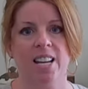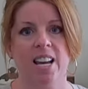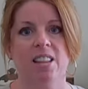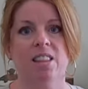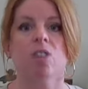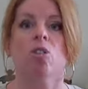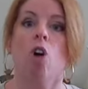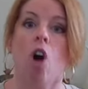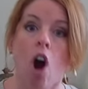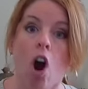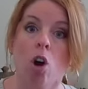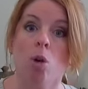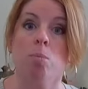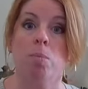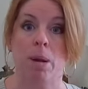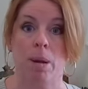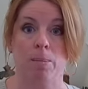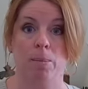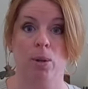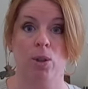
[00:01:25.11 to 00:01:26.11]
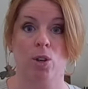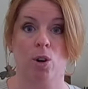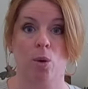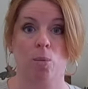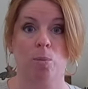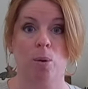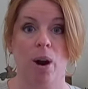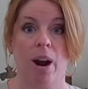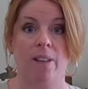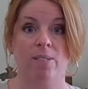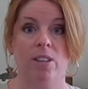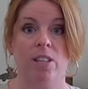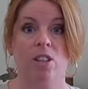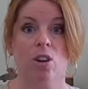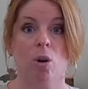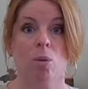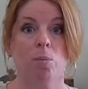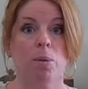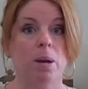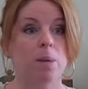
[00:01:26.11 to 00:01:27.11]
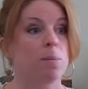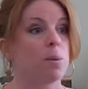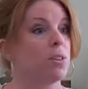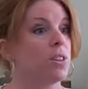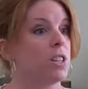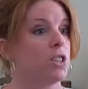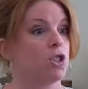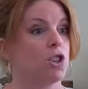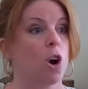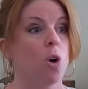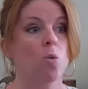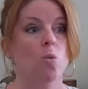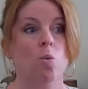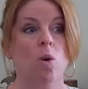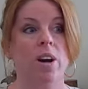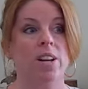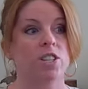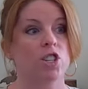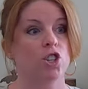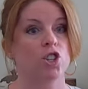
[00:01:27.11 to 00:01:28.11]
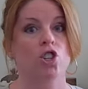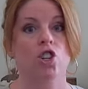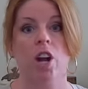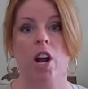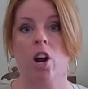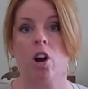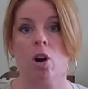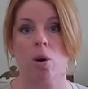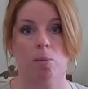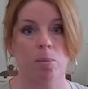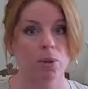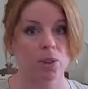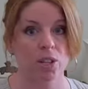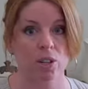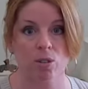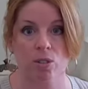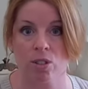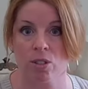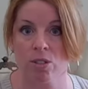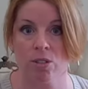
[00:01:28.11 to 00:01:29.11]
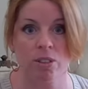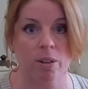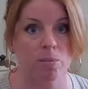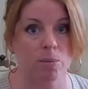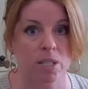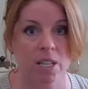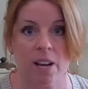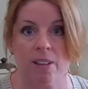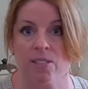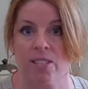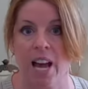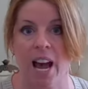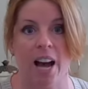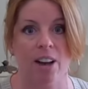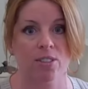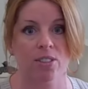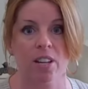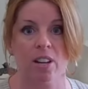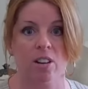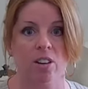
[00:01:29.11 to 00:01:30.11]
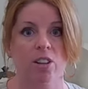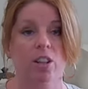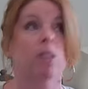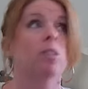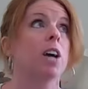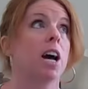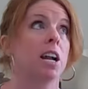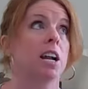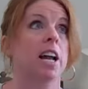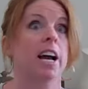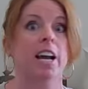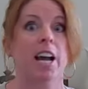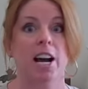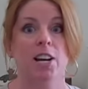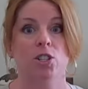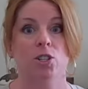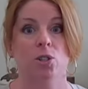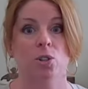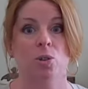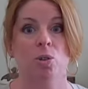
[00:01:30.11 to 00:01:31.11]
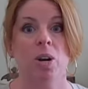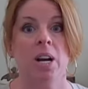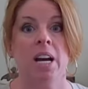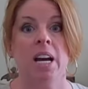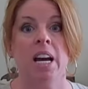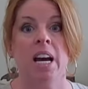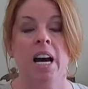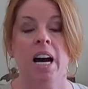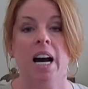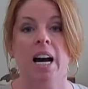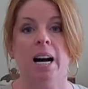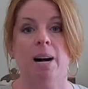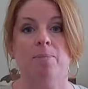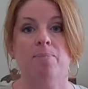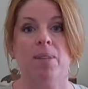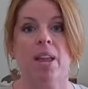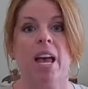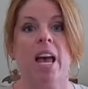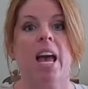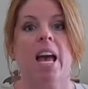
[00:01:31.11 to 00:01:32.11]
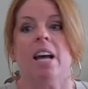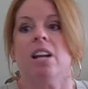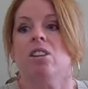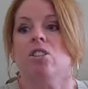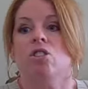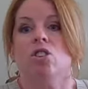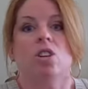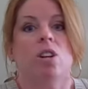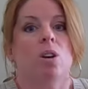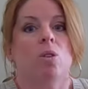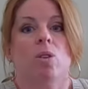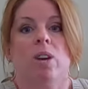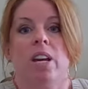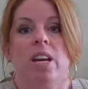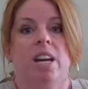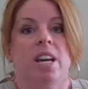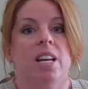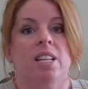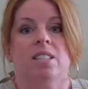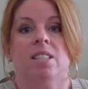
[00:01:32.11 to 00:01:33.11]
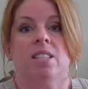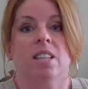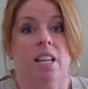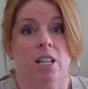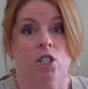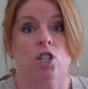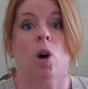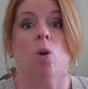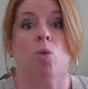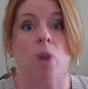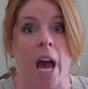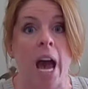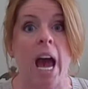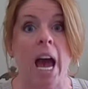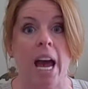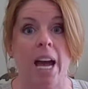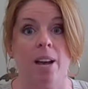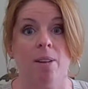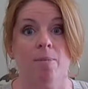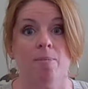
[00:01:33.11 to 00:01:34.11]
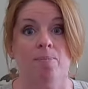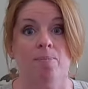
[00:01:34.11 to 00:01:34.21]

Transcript: And there are people that are private. There are people that don't want to share or put themselves out there, you know, kind of like I do. And, you know, it's okay.